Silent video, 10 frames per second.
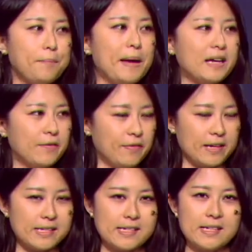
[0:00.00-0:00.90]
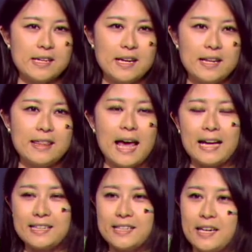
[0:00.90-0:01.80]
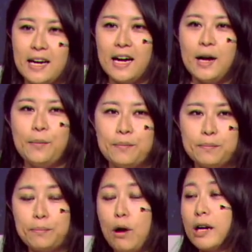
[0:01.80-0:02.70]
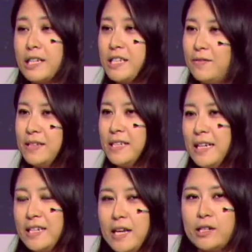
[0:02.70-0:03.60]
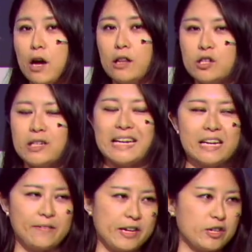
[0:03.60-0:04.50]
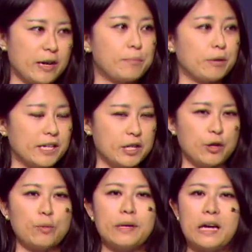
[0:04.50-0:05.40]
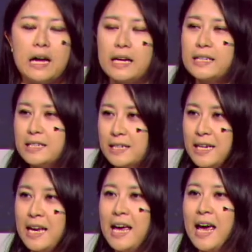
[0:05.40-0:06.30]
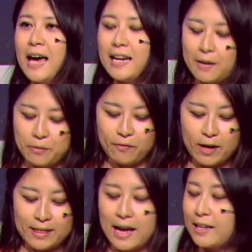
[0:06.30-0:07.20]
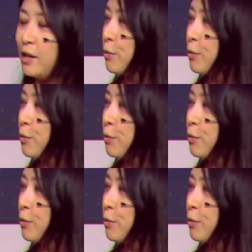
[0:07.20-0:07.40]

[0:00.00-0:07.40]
benefits that productivity and technology and innovation can bring to humankind. And I'm afraid that,